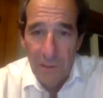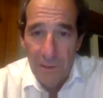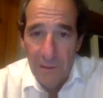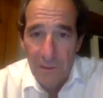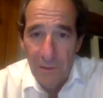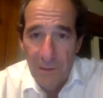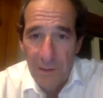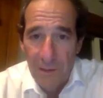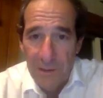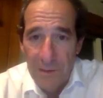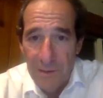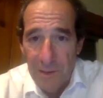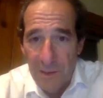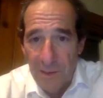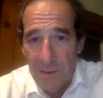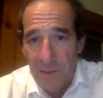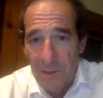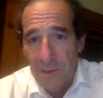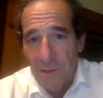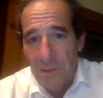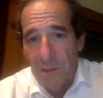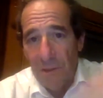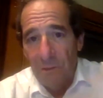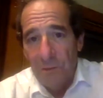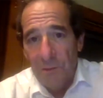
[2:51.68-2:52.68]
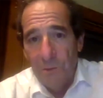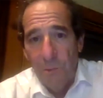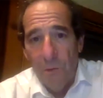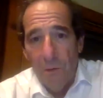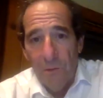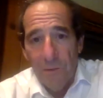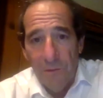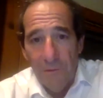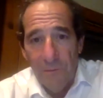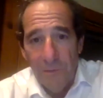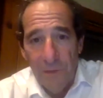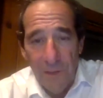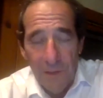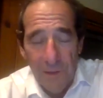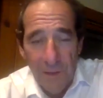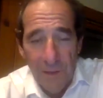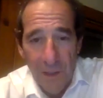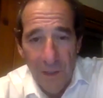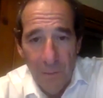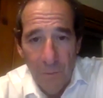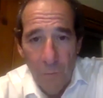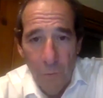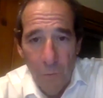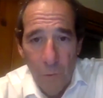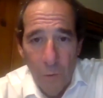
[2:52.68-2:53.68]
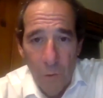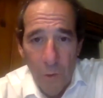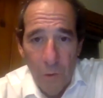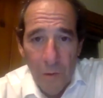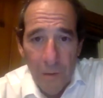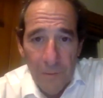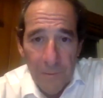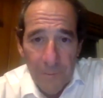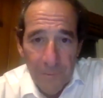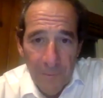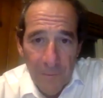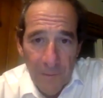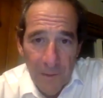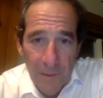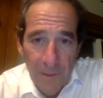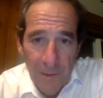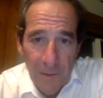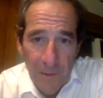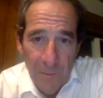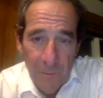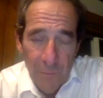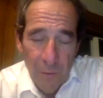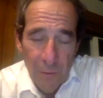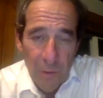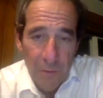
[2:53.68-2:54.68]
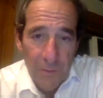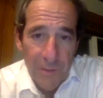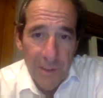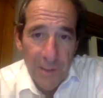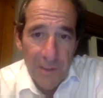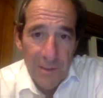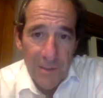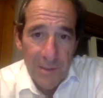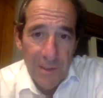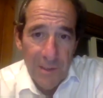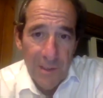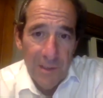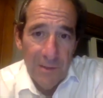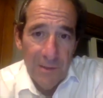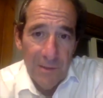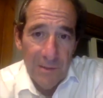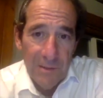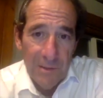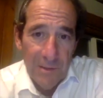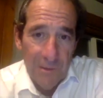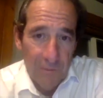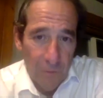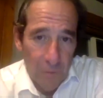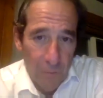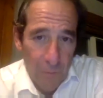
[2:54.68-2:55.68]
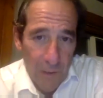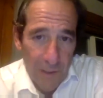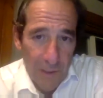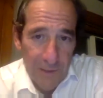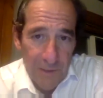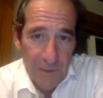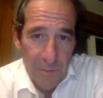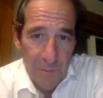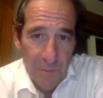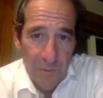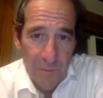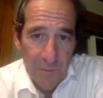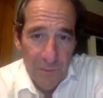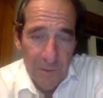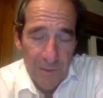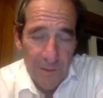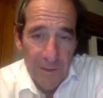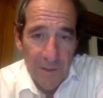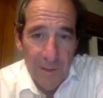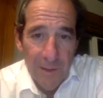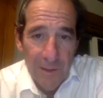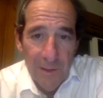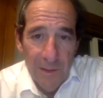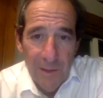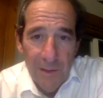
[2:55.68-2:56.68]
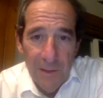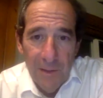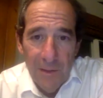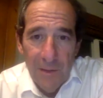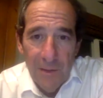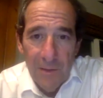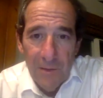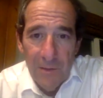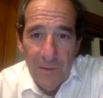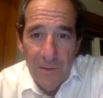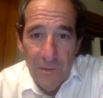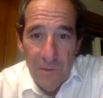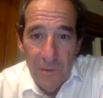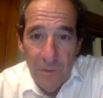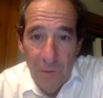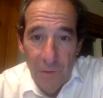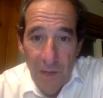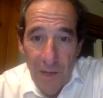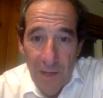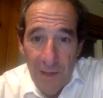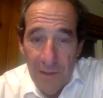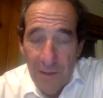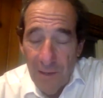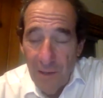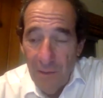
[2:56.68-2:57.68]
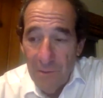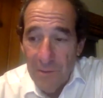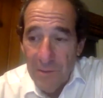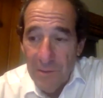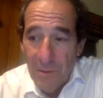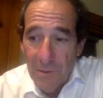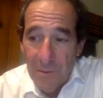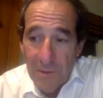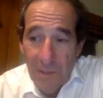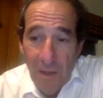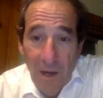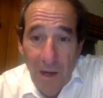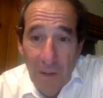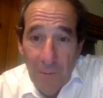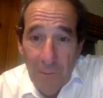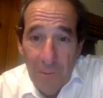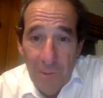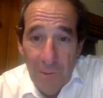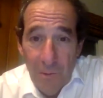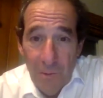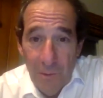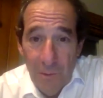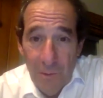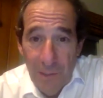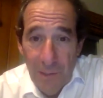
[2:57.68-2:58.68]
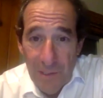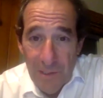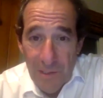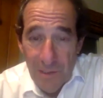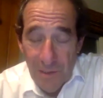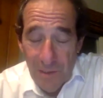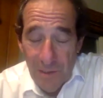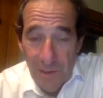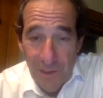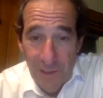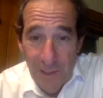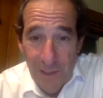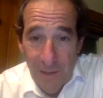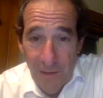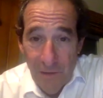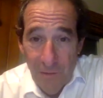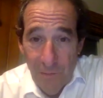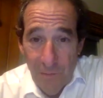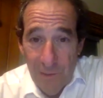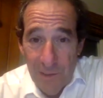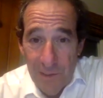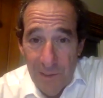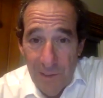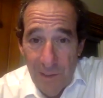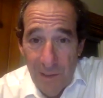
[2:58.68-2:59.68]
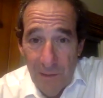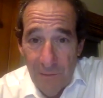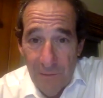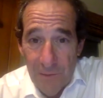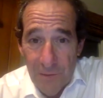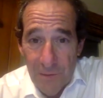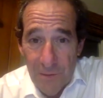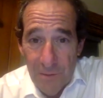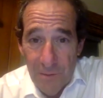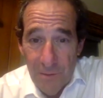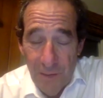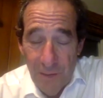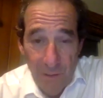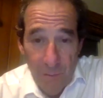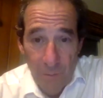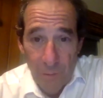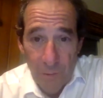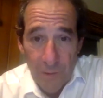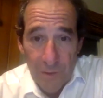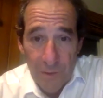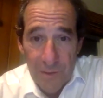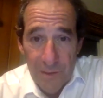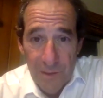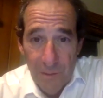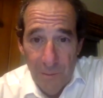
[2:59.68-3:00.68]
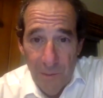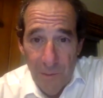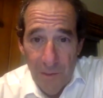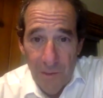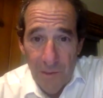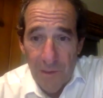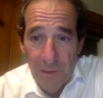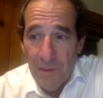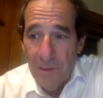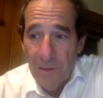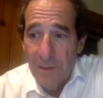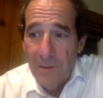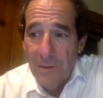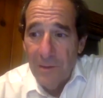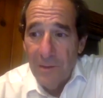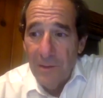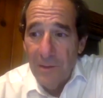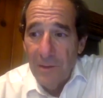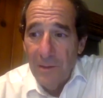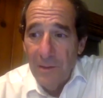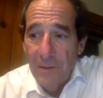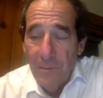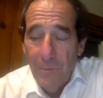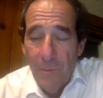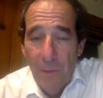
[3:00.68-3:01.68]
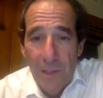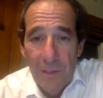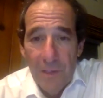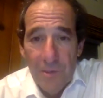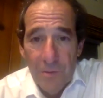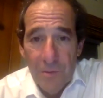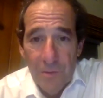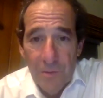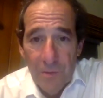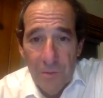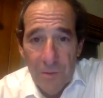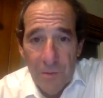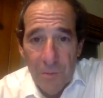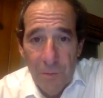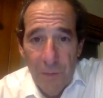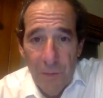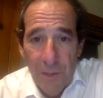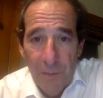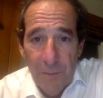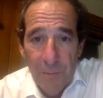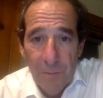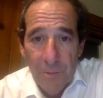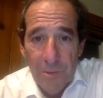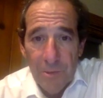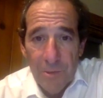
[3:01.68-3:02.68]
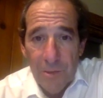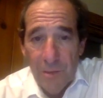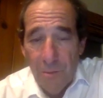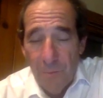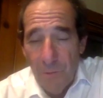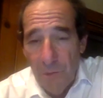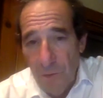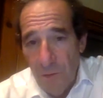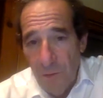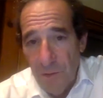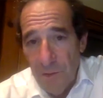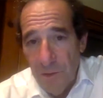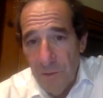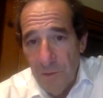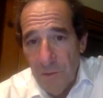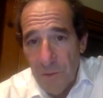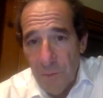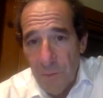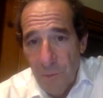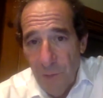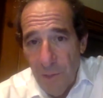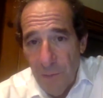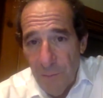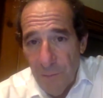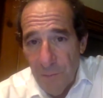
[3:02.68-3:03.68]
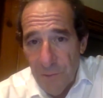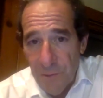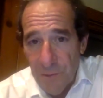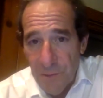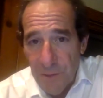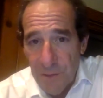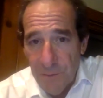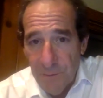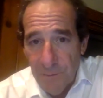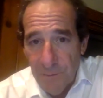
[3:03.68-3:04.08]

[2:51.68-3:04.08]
the late 60s, there was both the Vietnam War protests and the civil rights movement. It was a time when you basically had 3 television networks in America, major newspapers, community newspapers,